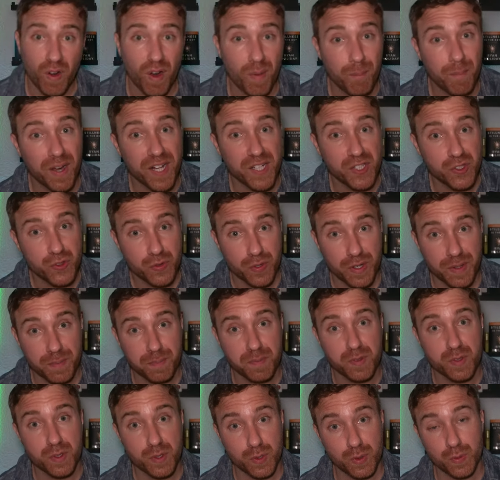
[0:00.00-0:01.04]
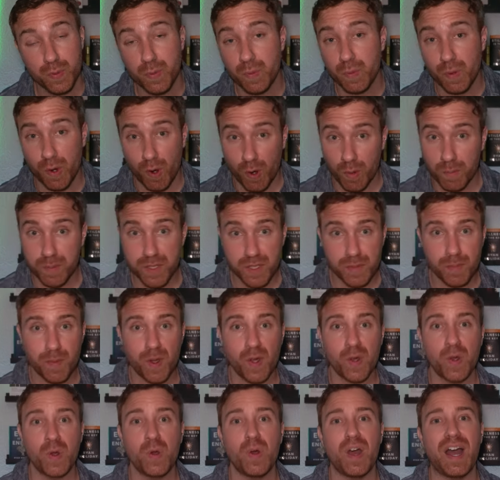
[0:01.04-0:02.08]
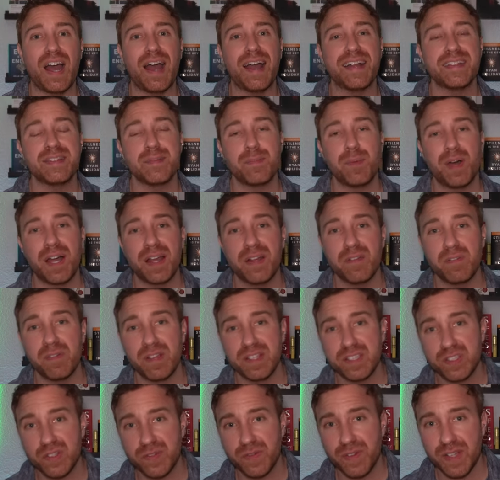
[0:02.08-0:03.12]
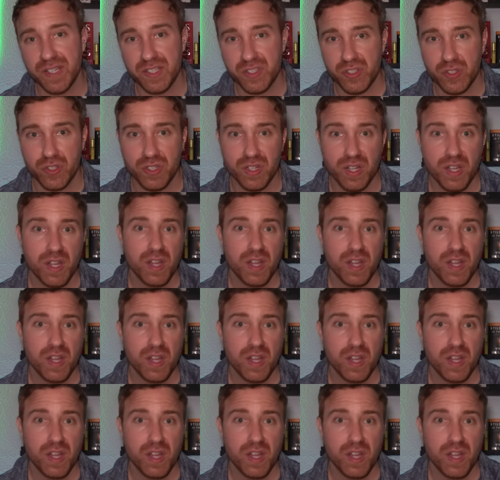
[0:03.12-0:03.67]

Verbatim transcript: on my trip to Rome tomorrow, I had to buy a reservation